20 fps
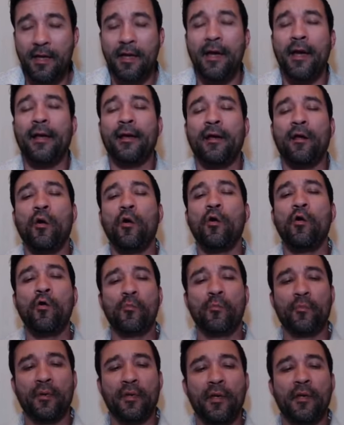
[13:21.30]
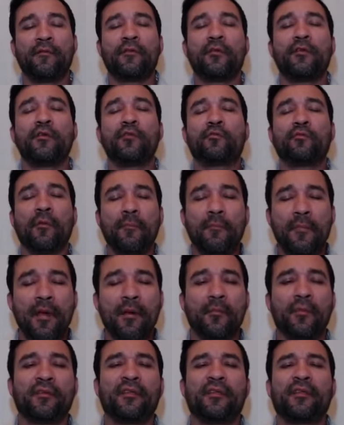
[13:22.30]
I hope that you
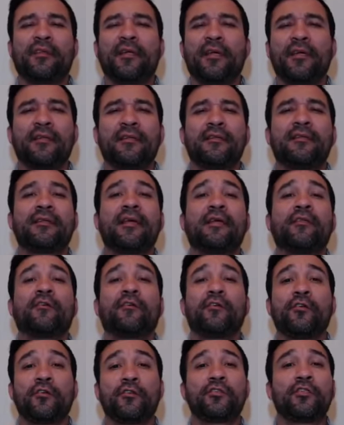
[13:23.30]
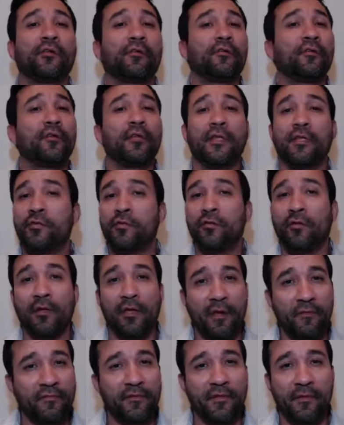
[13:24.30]
remember that at the end of the day, they're your children and that you
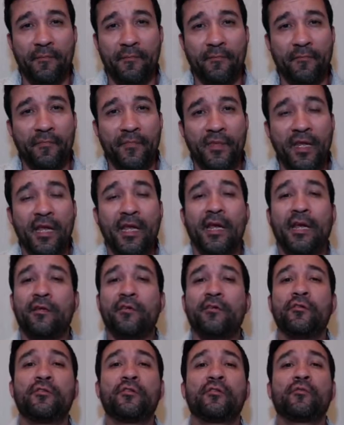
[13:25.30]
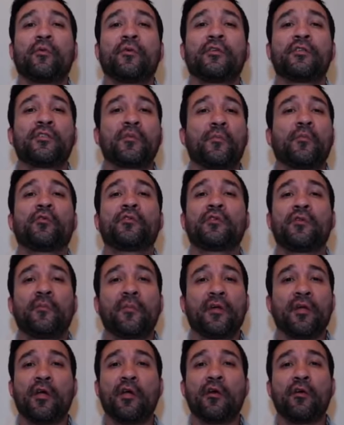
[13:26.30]
love them. And you just want to support them
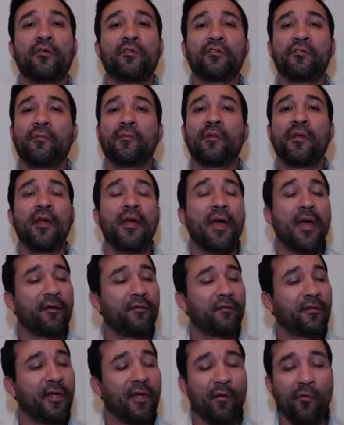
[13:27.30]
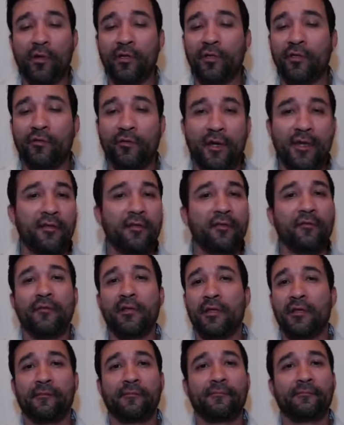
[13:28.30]
and encourage them. I don't care what grade they're
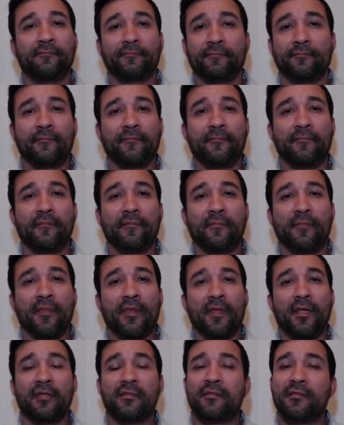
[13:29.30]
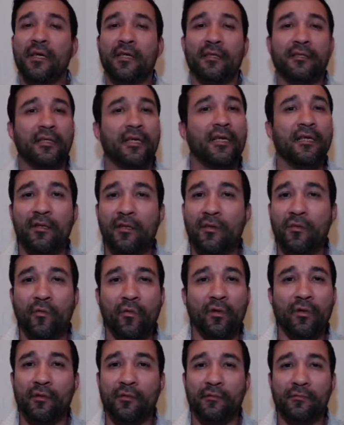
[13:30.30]
in. It's not the end of the
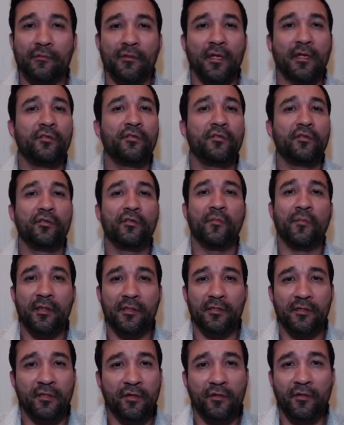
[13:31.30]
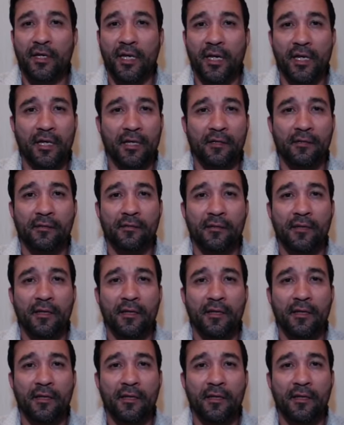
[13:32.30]
world. Do the best that you can.